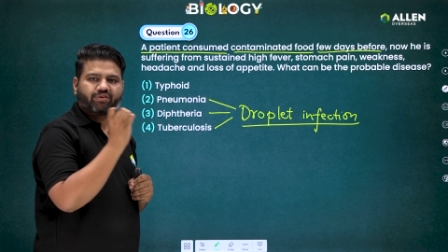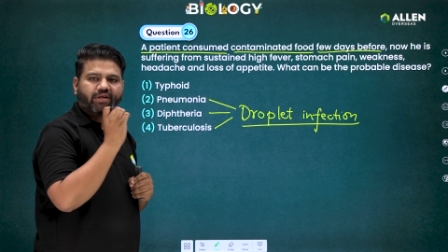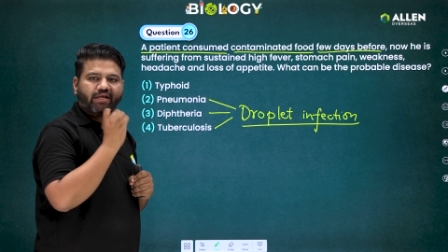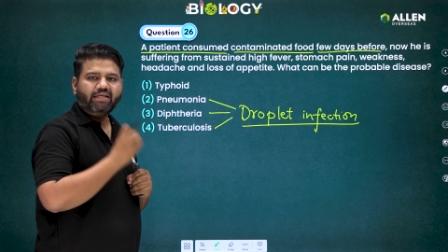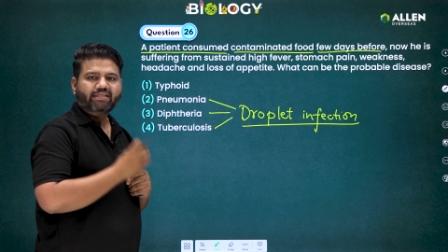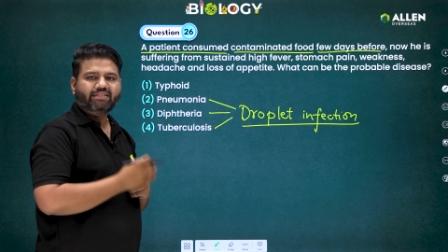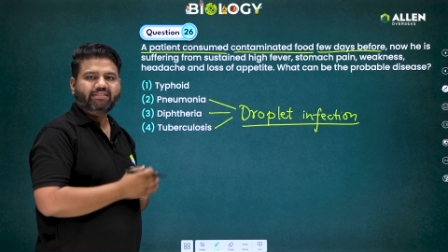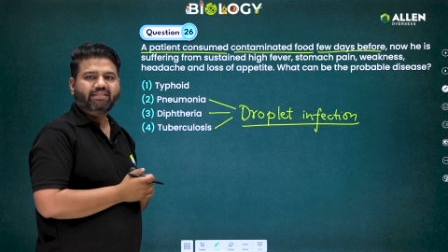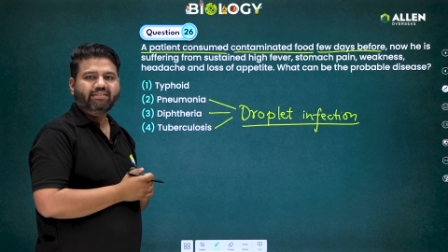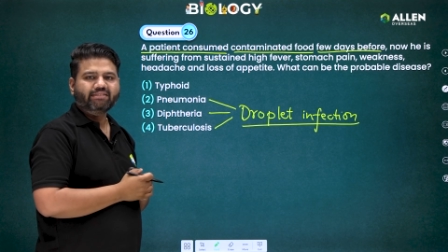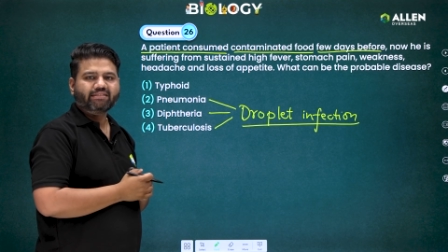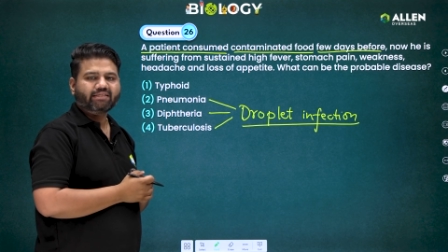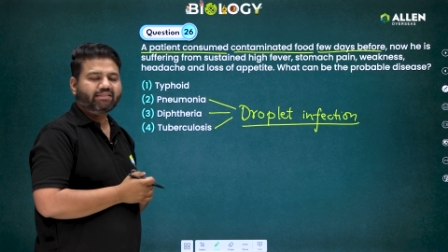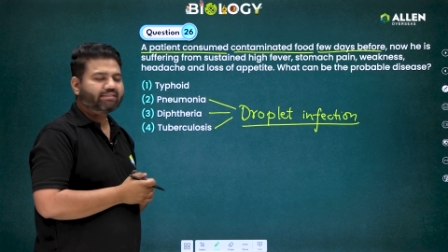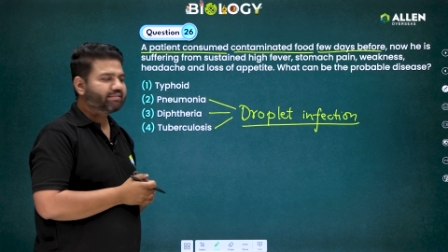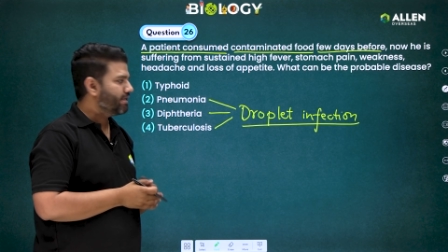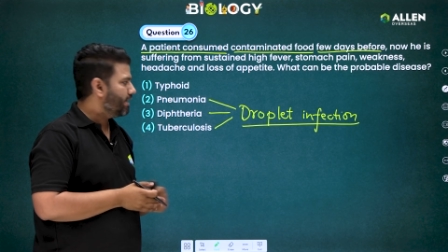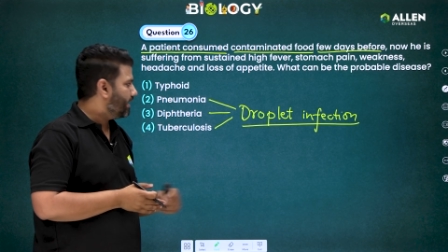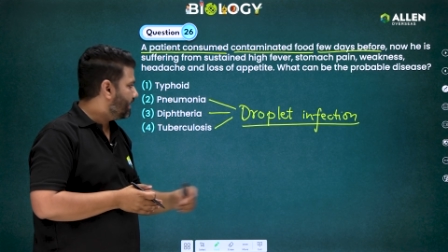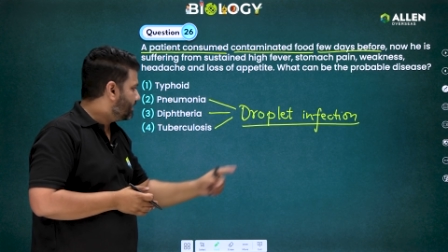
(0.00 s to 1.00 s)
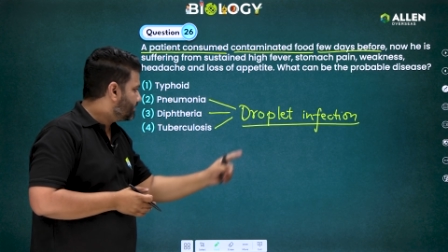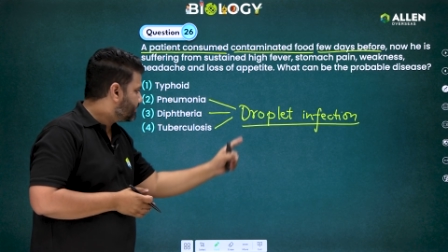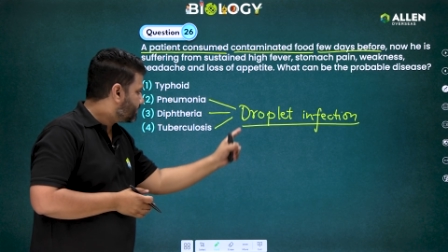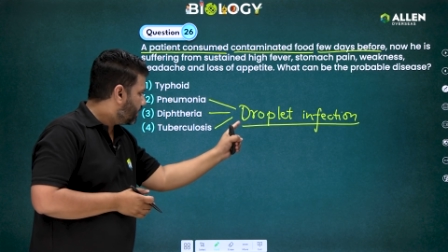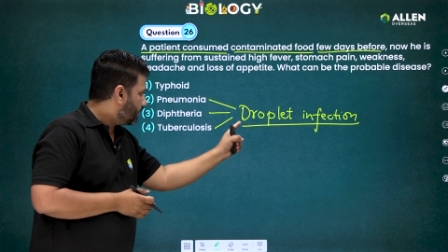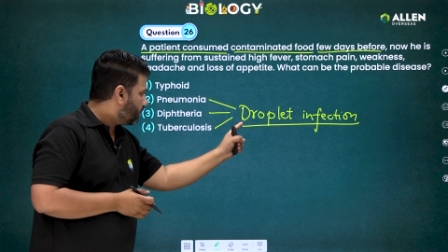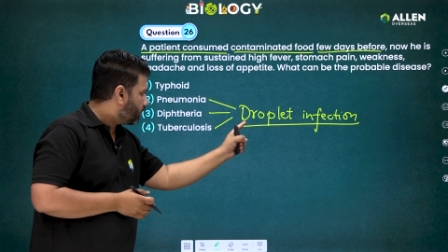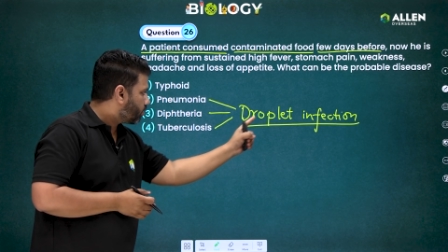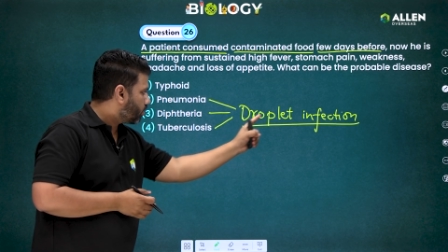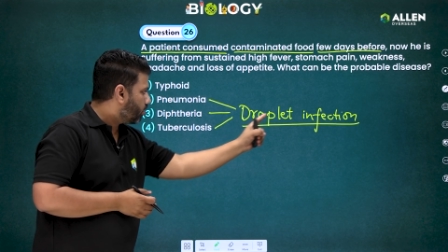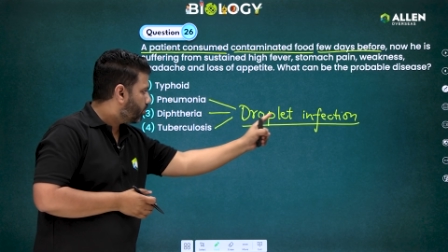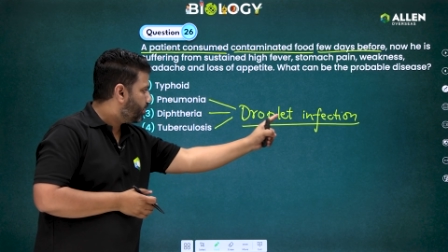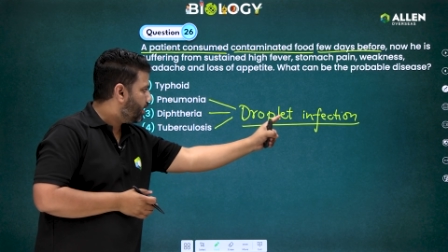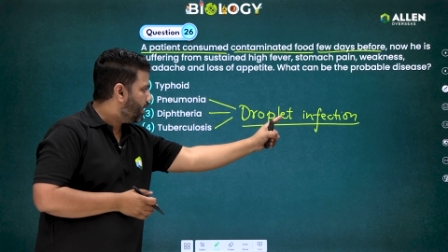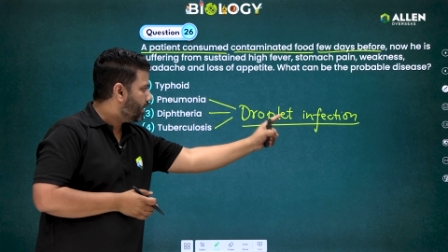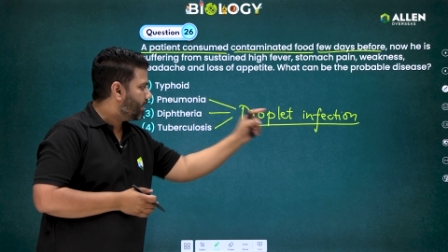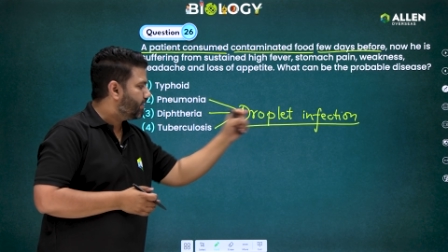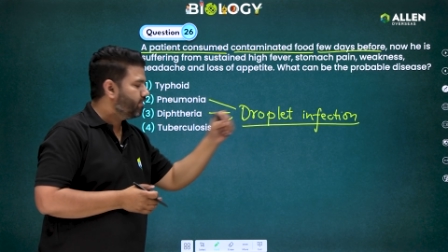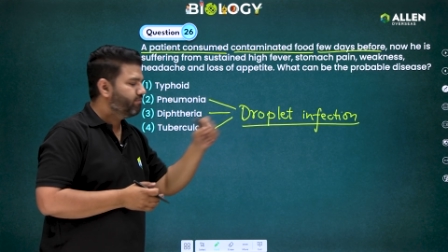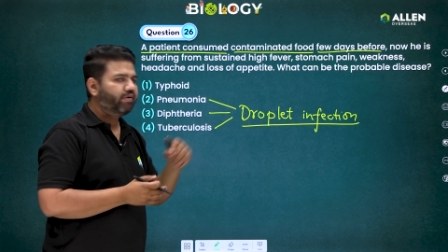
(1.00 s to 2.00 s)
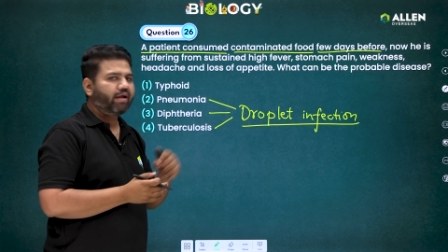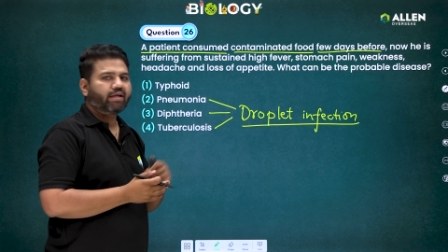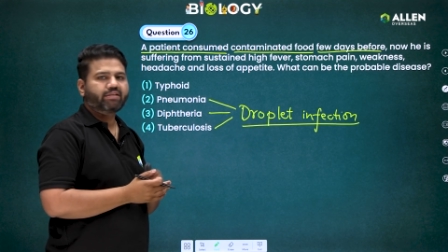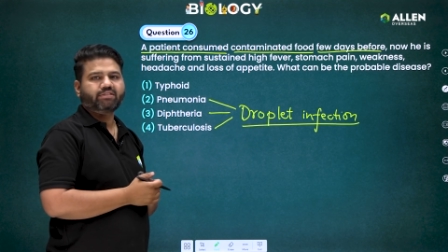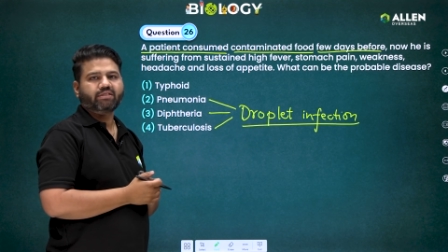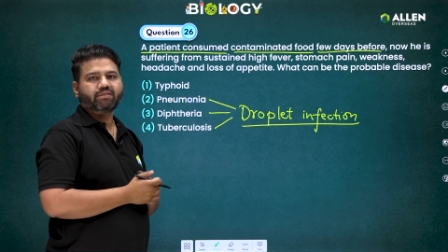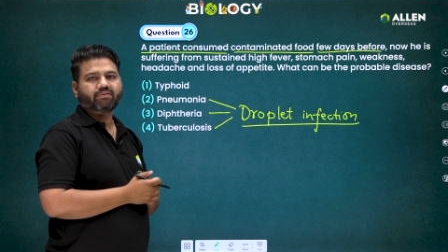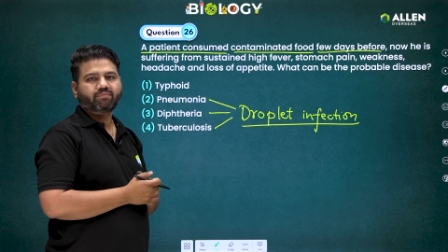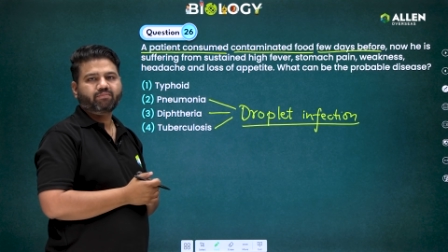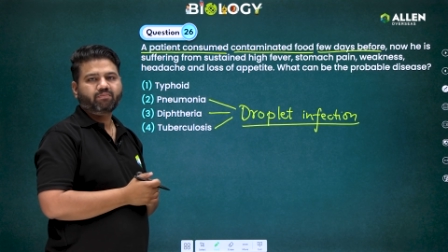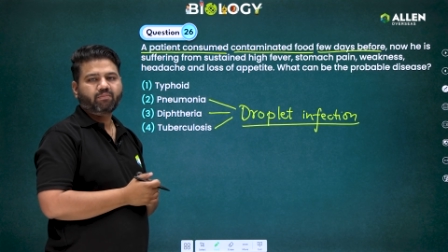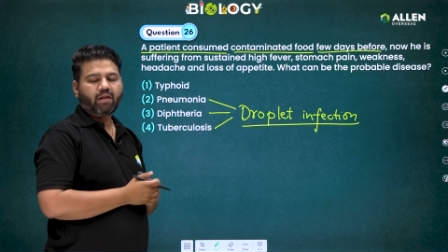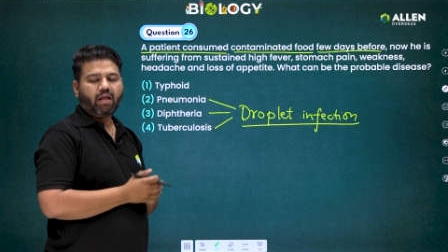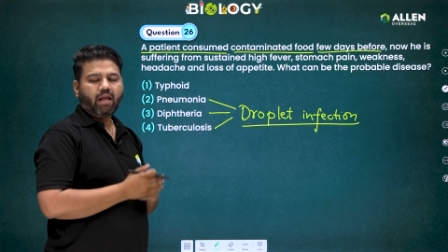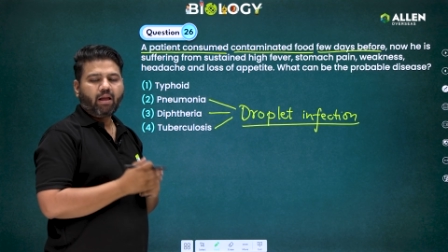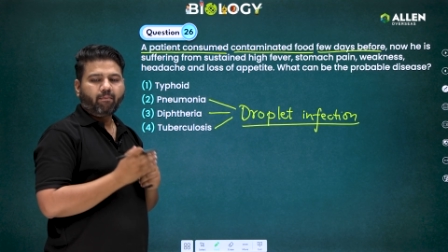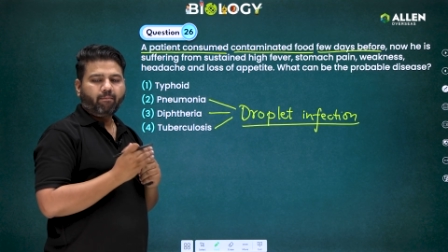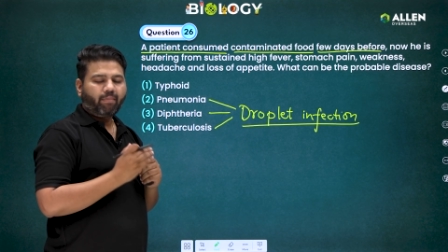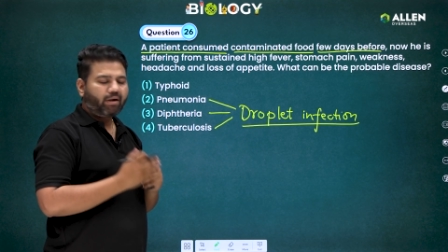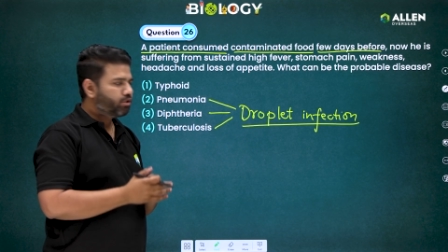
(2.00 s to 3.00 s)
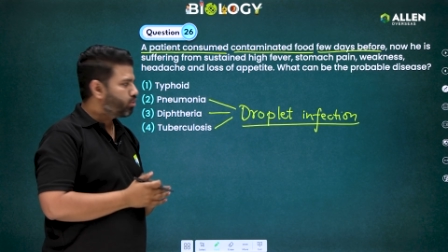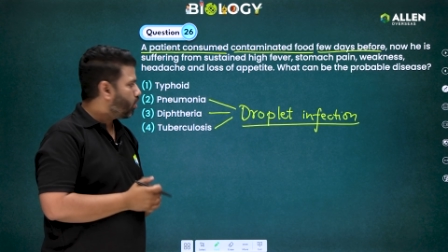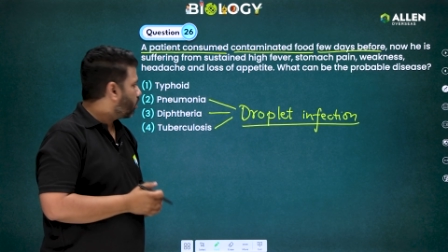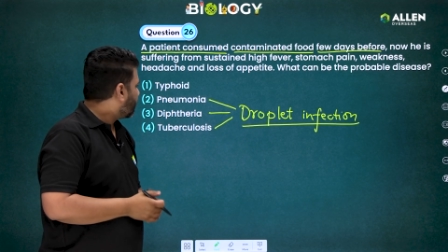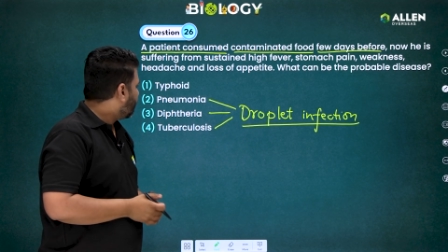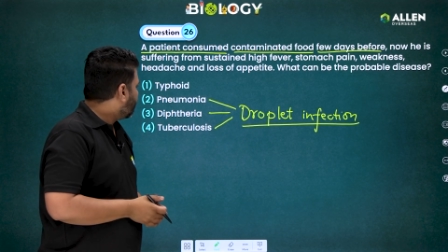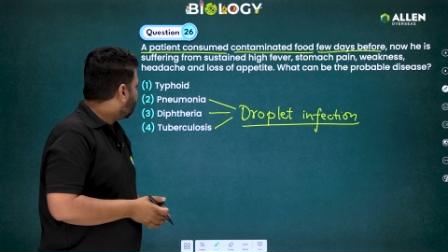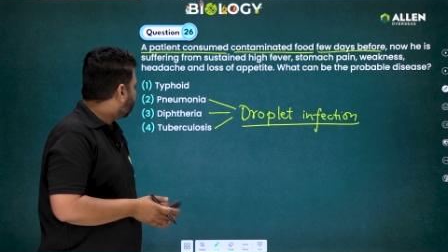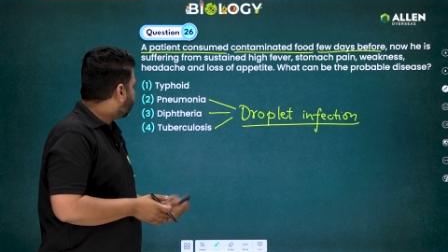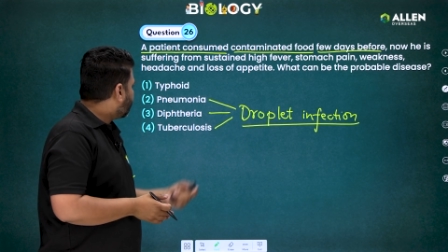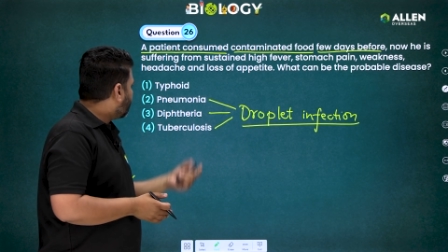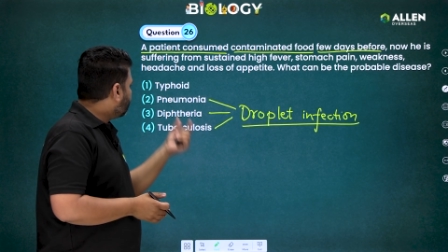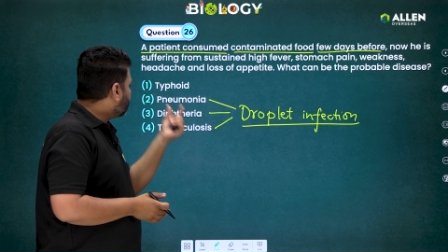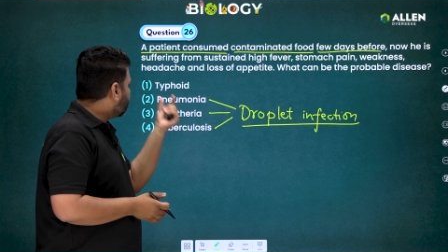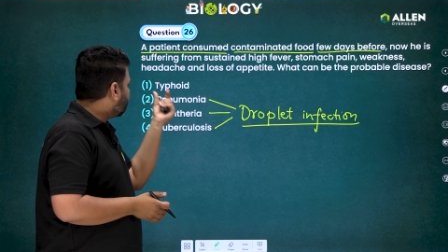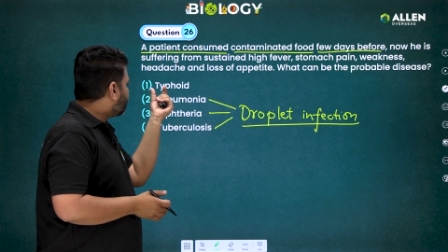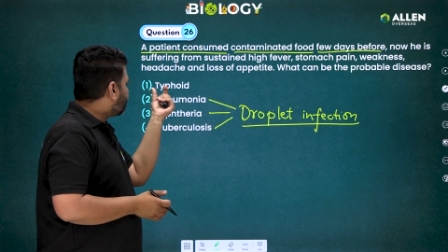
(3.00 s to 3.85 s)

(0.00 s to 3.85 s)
three diseases is droplet infection. But talking about